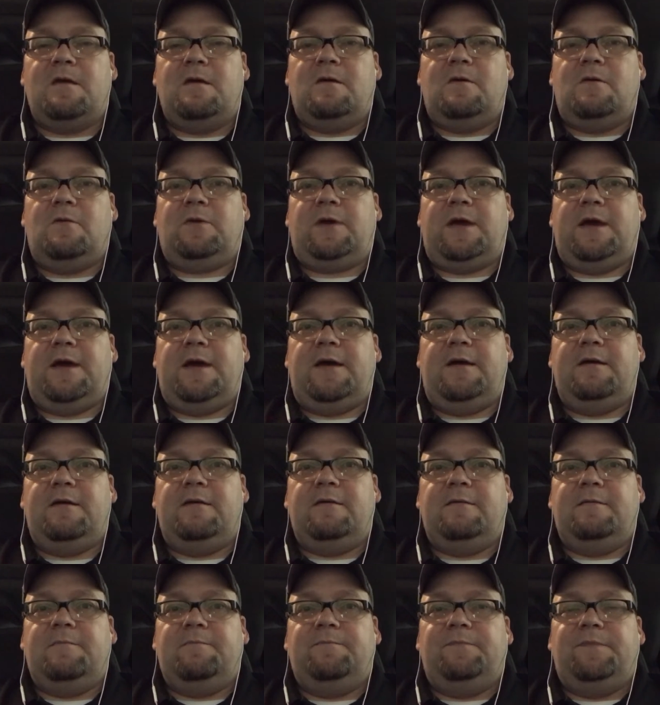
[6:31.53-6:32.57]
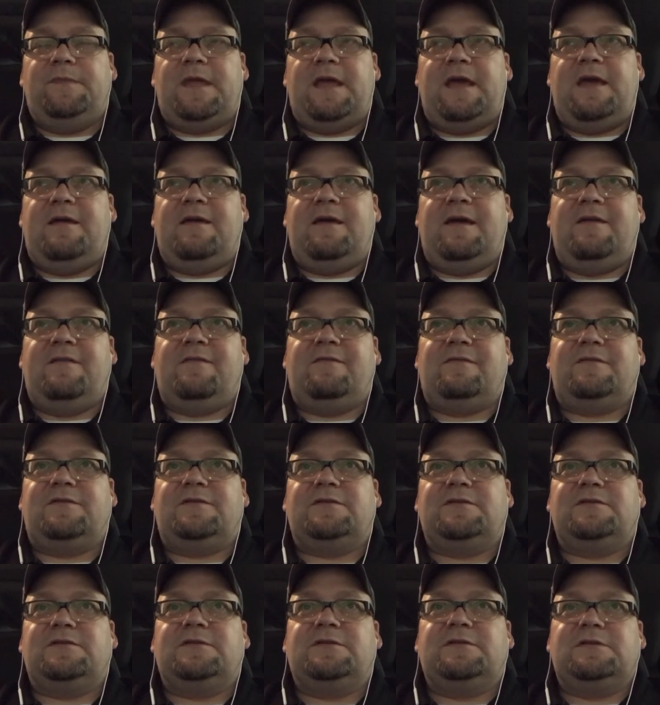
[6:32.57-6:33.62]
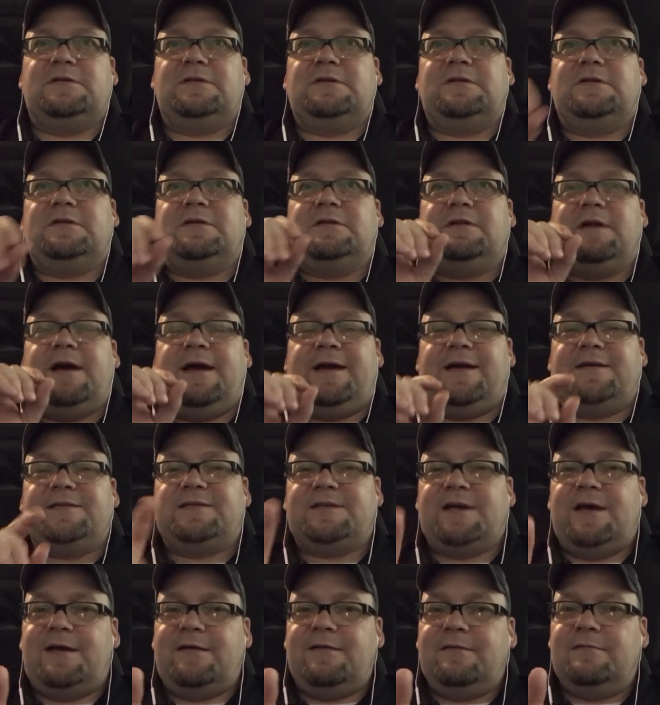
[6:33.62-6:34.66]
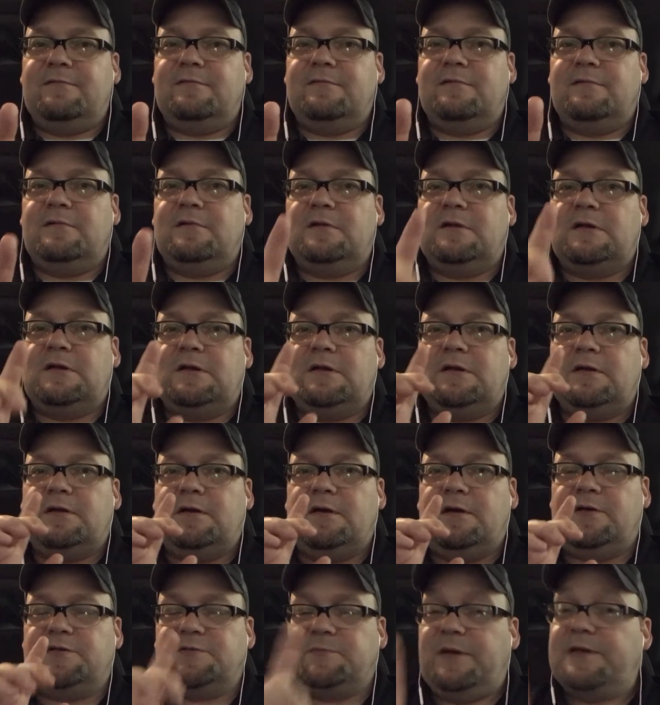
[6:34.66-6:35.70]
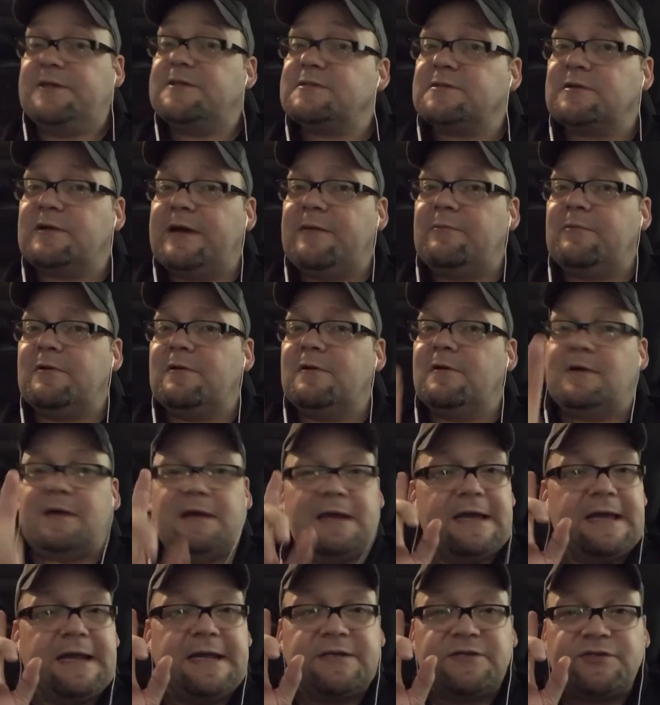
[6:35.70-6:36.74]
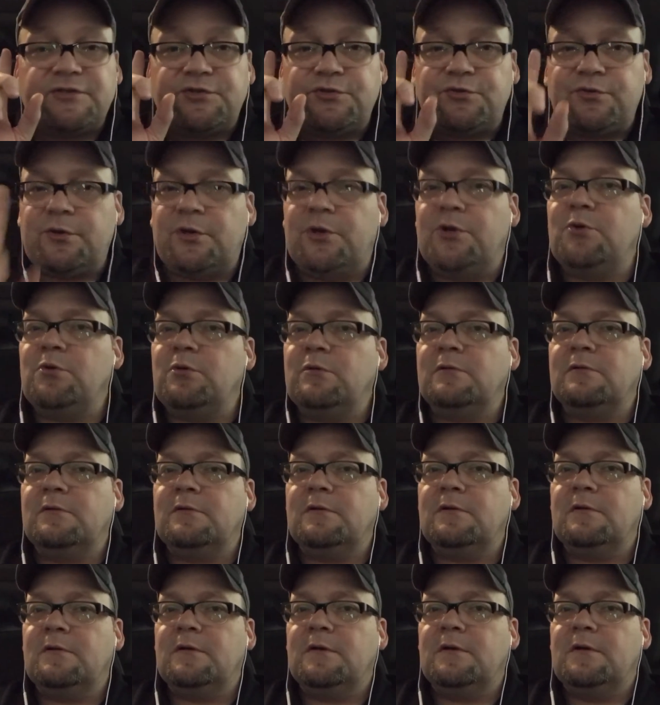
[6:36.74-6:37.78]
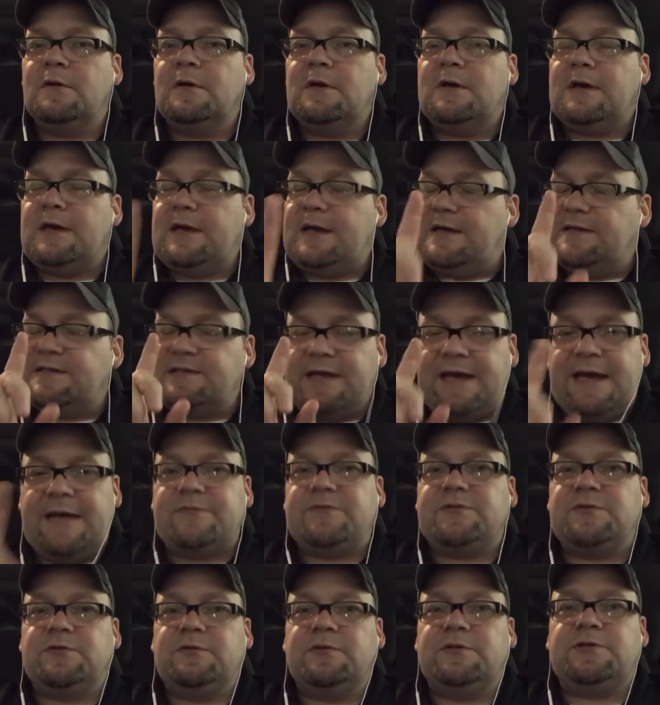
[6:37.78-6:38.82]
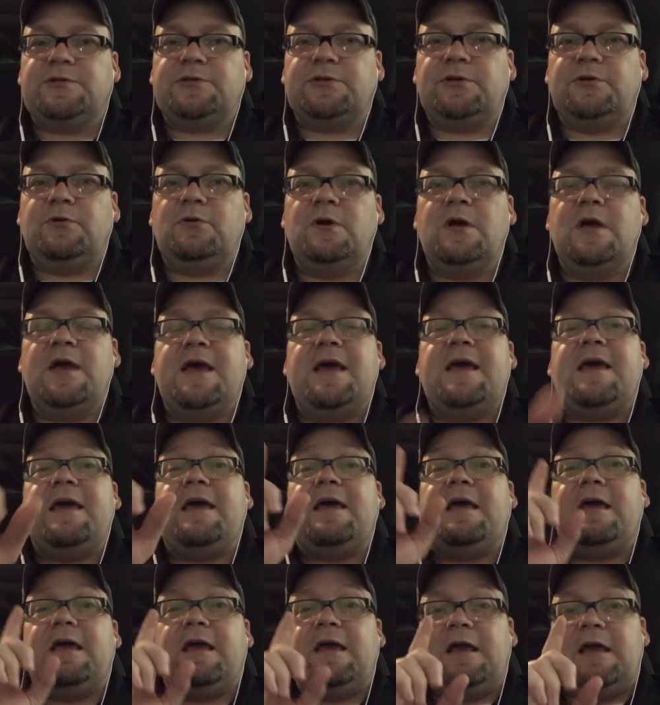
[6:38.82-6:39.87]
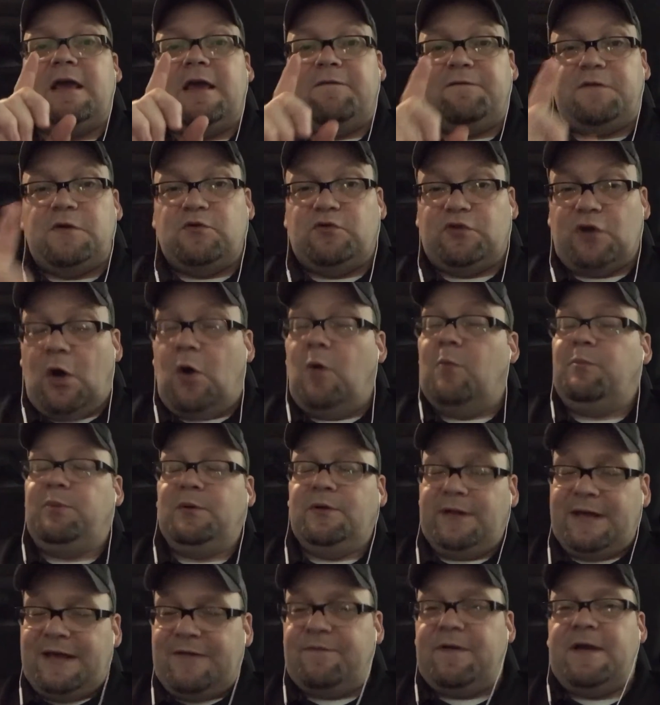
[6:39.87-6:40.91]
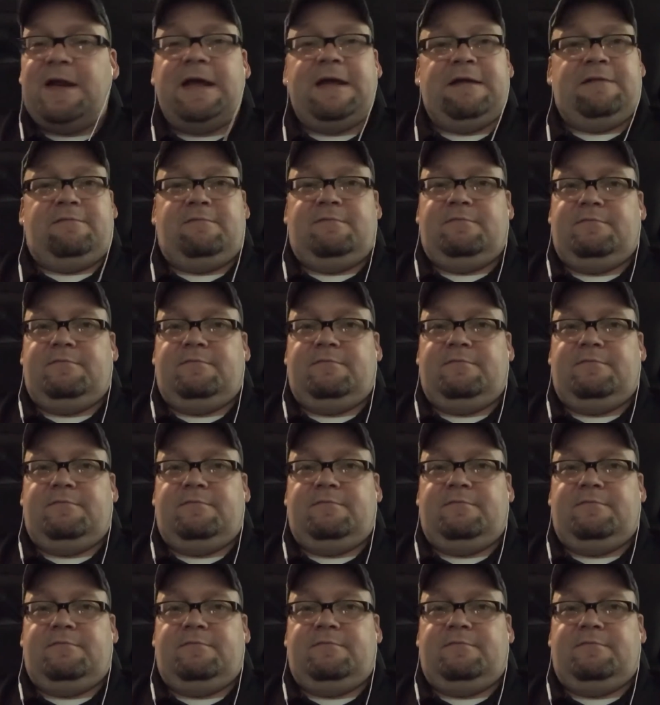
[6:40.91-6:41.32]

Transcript: Okay? And like I said, here's my disclaimer, and it's true. It's absolutely true. If you don't believe in it,